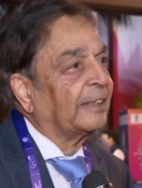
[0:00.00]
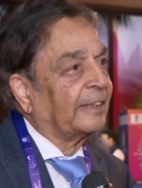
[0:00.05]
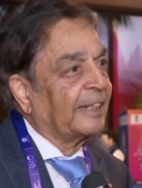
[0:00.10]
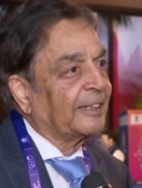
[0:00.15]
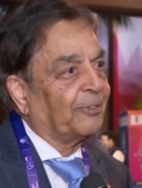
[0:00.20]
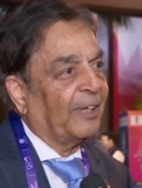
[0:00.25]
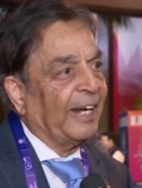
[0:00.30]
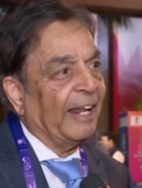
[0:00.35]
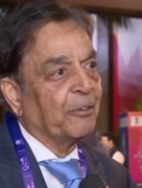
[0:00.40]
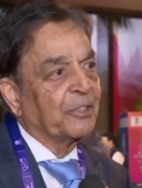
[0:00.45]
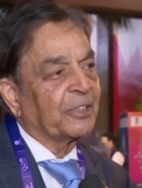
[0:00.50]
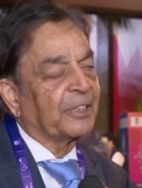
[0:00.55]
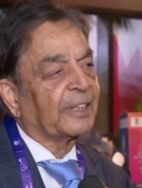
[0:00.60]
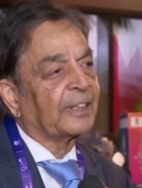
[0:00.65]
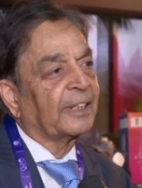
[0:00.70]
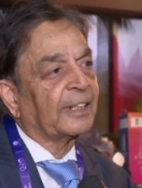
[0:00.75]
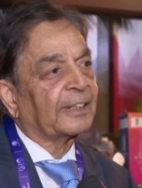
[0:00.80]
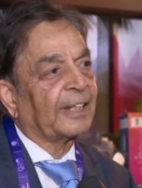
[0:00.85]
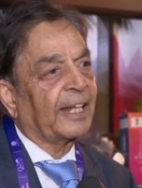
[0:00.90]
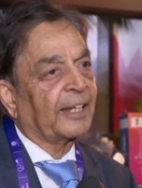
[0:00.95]
That's what I was
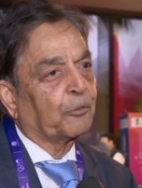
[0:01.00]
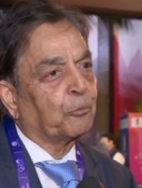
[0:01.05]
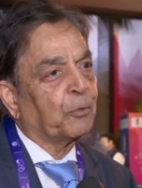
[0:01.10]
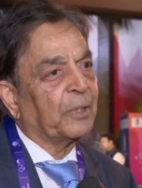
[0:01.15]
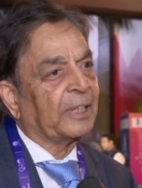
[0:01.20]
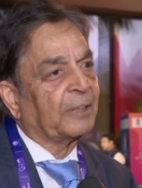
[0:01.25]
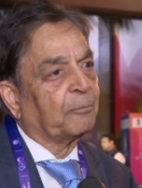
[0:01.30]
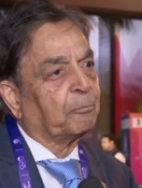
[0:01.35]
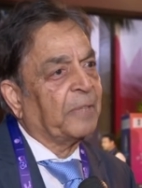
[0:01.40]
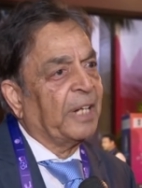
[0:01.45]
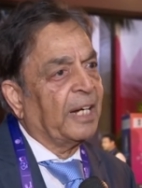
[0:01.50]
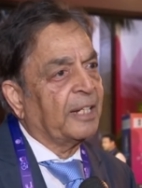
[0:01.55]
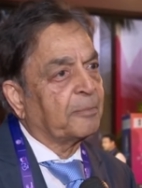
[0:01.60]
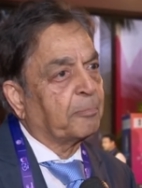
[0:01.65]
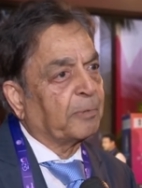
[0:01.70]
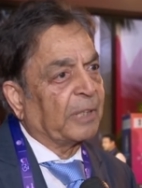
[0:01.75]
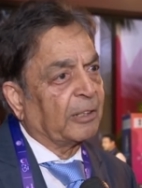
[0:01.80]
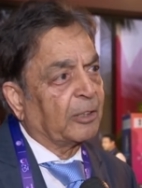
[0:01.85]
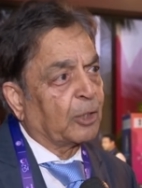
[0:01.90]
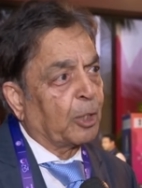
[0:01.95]
thinking. Like we made
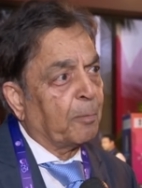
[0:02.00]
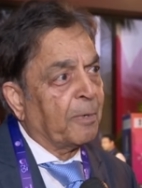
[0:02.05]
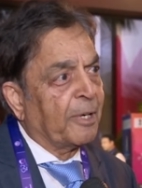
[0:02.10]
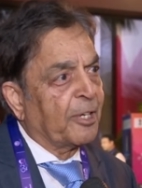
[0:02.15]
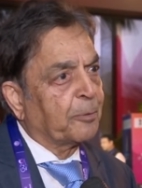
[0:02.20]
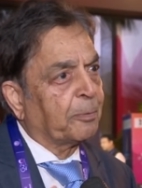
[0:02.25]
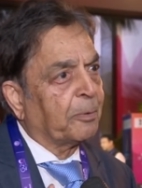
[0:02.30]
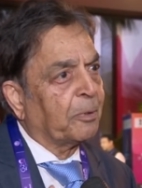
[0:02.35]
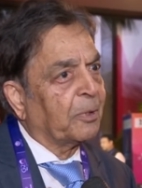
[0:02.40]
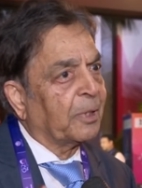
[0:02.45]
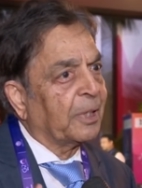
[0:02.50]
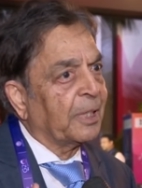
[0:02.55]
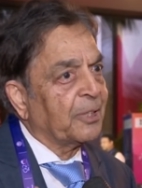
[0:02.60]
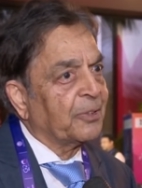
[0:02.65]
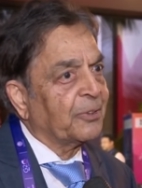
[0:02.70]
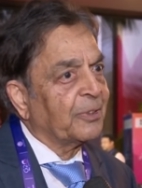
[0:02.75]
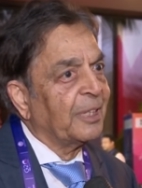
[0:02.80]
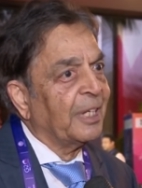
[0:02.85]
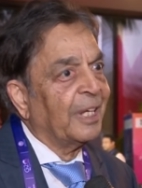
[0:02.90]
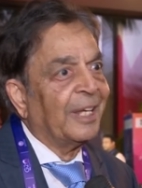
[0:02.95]
tremendous
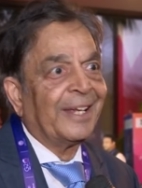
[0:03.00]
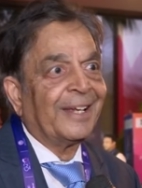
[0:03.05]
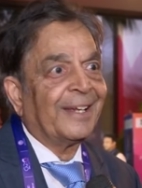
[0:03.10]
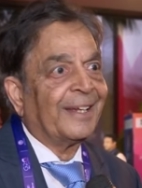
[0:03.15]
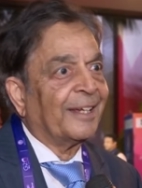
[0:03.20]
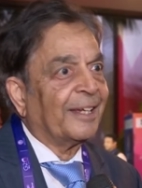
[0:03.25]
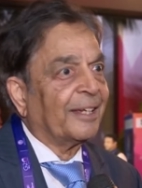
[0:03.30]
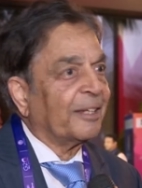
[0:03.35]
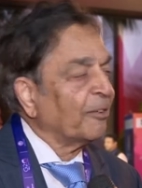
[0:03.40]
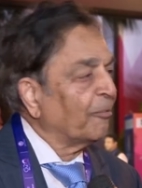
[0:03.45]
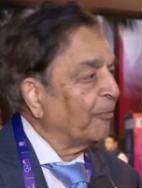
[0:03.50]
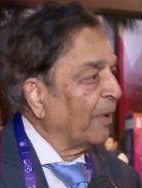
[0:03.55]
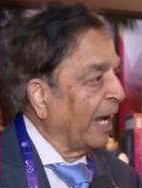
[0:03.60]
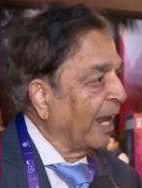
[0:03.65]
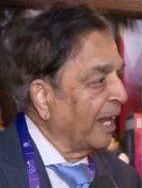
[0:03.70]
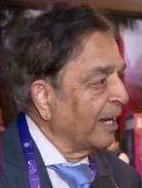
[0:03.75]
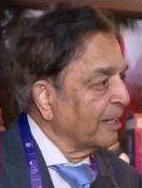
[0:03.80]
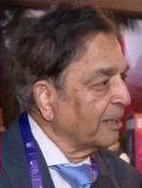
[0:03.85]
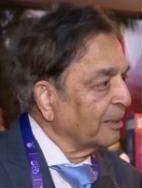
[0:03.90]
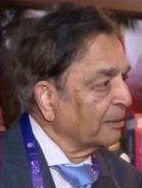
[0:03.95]
progress in
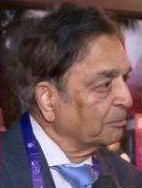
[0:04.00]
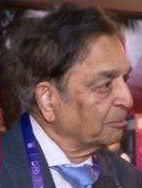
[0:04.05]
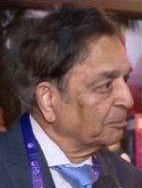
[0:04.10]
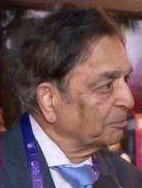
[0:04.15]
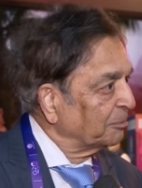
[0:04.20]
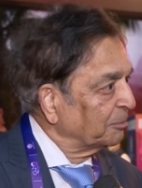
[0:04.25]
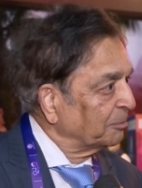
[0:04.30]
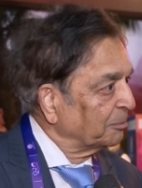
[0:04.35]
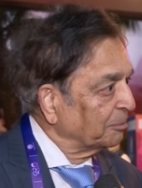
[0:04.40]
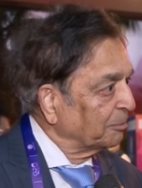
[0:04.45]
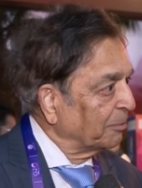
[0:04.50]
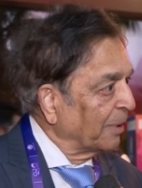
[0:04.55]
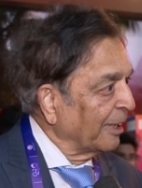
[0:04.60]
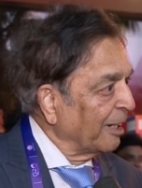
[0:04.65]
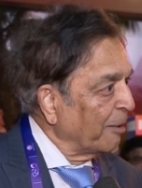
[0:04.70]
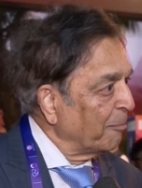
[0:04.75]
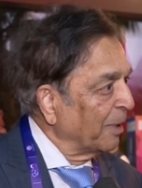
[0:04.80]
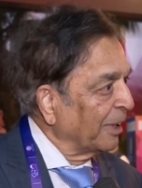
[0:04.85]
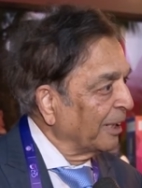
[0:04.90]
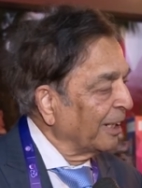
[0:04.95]
finance. Um,
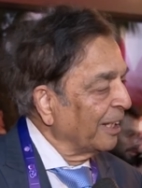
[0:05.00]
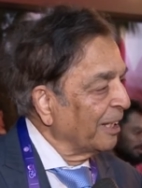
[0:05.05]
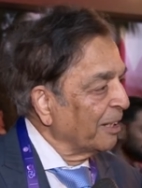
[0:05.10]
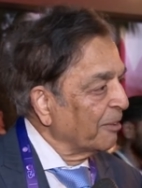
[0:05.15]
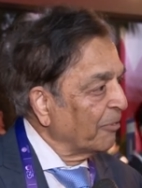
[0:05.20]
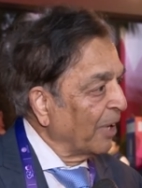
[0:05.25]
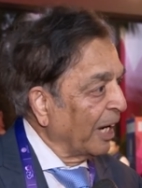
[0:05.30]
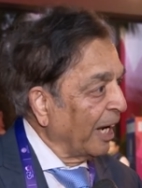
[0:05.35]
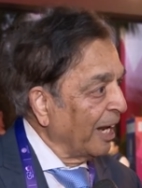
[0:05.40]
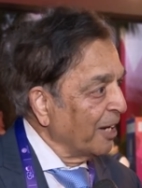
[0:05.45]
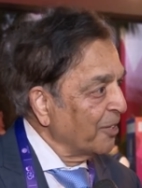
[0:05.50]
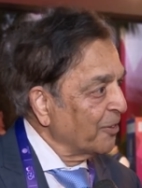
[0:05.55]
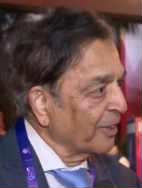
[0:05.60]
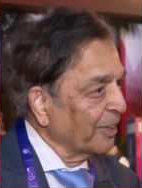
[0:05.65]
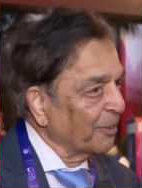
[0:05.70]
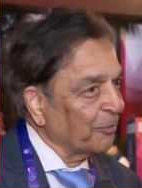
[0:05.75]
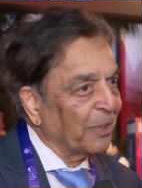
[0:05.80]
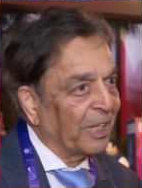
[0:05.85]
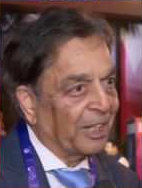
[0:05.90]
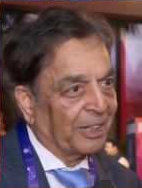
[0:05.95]
Fundamentally in
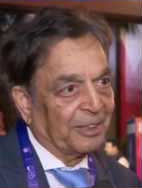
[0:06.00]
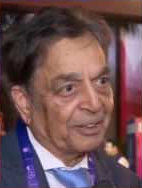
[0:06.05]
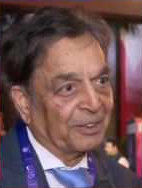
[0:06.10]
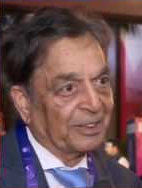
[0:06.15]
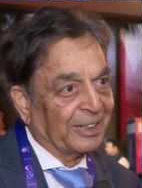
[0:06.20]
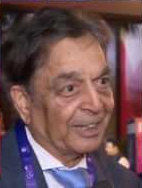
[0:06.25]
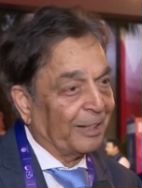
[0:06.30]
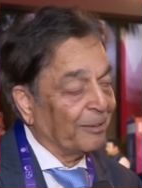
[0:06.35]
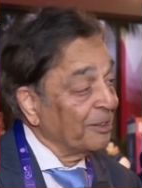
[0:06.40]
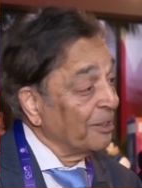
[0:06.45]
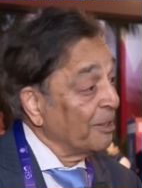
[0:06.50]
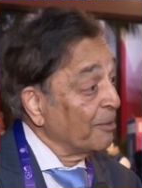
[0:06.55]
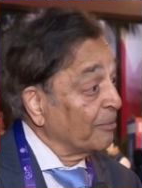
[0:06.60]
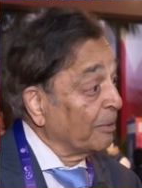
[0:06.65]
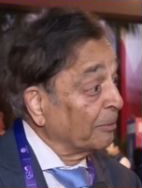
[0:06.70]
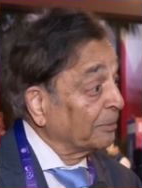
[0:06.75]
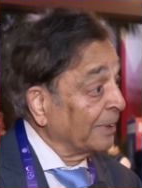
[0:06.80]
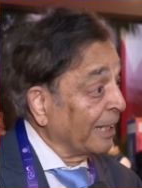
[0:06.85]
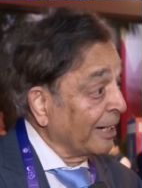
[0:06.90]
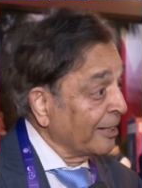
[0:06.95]
financing, we are the
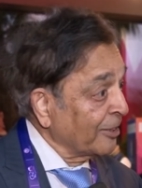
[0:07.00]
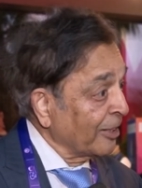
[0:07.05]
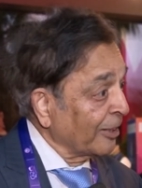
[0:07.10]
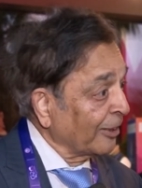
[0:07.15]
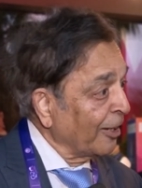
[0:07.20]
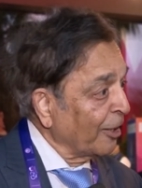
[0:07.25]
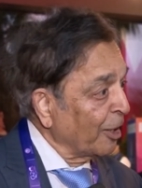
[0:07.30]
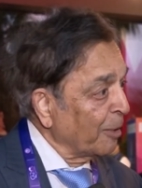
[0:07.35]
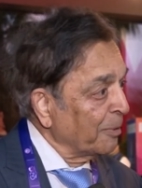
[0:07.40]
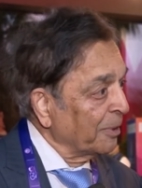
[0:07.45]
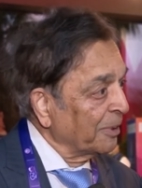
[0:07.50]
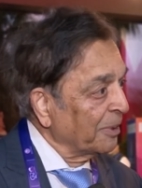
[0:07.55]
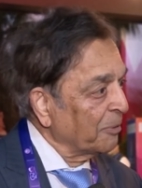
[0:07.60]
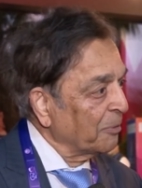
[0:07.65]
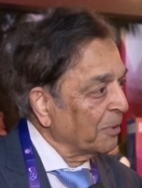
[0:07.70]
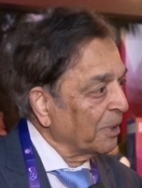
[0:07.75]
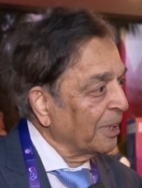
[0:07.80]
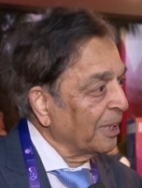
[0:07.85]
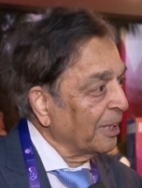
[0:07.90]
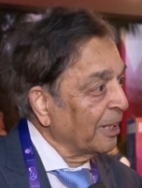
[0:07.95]
fifth largest economy in the
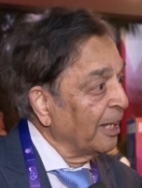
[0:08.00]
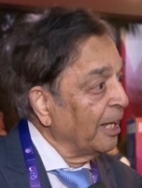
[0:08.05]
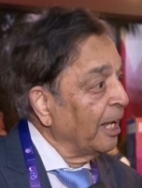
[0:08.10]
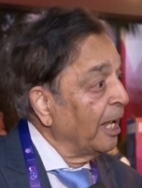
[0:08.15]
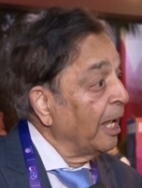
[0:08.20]
world.